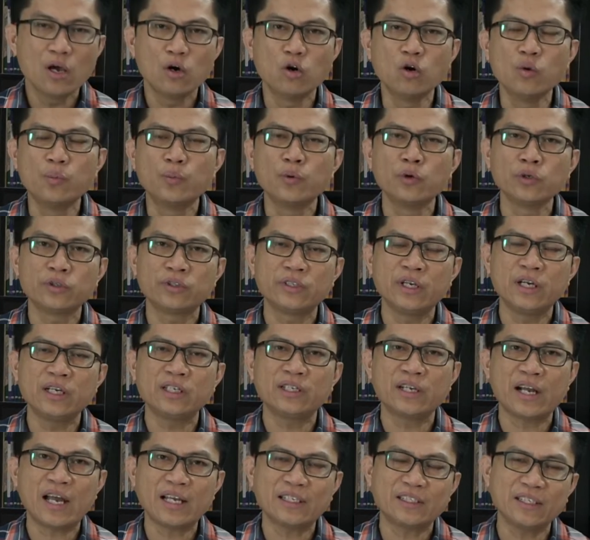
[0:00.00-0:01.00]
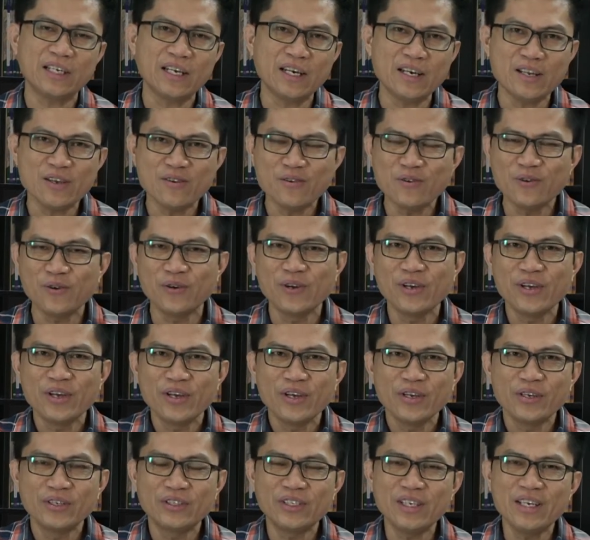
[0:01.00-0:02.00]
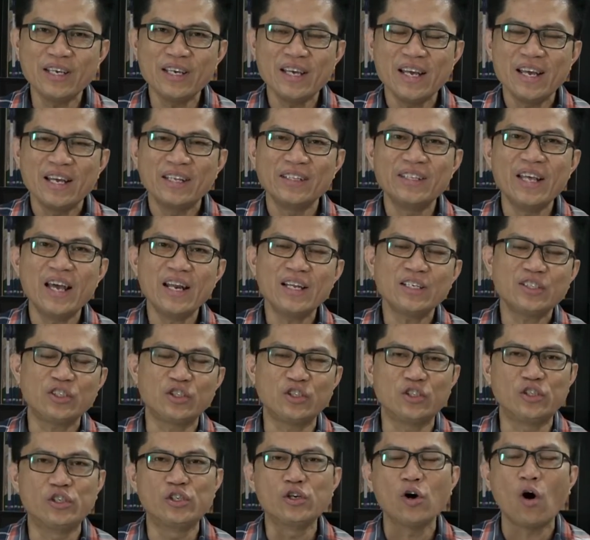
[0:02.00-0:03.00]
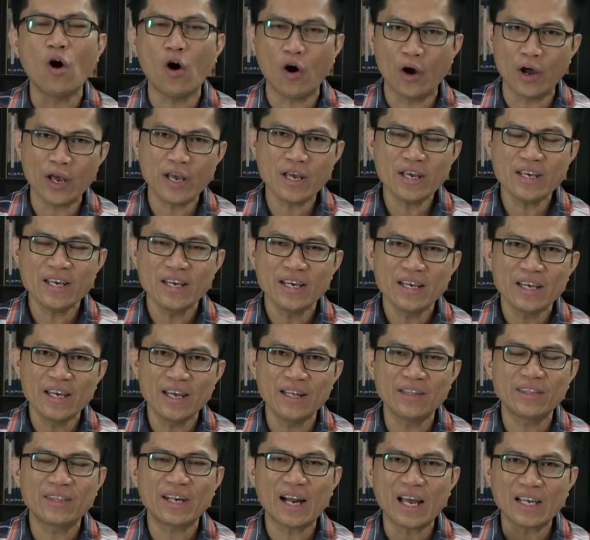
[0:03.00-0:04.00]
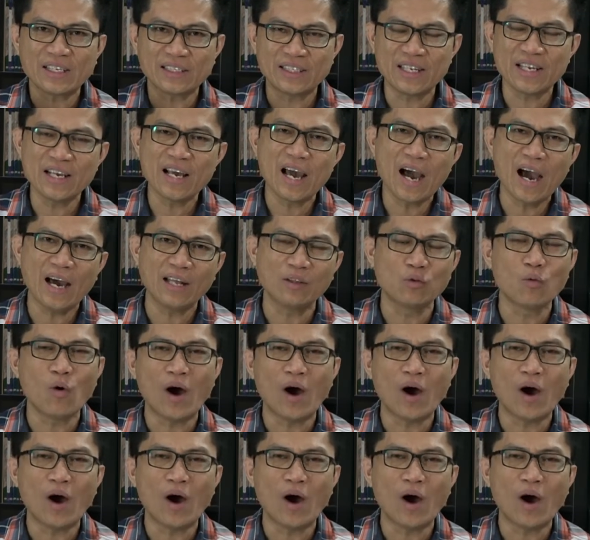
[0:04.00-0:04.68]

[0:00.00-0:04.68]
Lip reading: who put their trust in you. See, there is joy in trusting God.